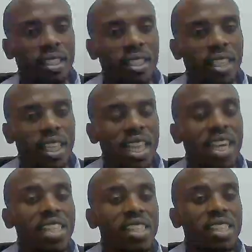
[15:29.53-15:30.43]
that is
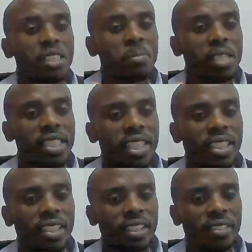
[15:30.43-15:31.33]
repeatedly.
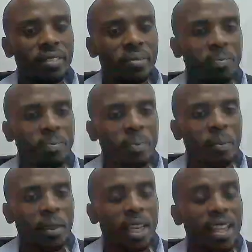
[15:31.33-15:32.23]

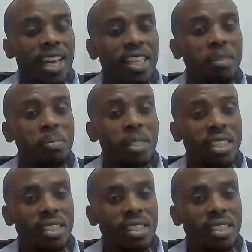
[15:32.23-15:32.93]
That means